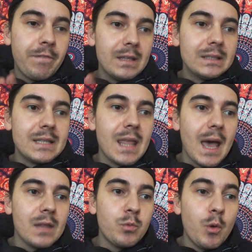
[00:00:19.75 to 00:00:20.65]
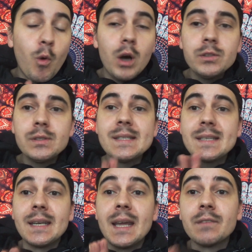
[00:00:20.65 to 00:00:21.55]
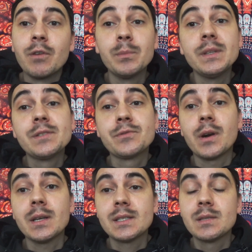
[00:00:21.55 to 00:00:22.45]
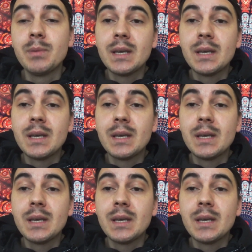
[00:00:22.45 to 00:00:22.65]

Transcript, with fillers: feel that we want to disconnect from distrust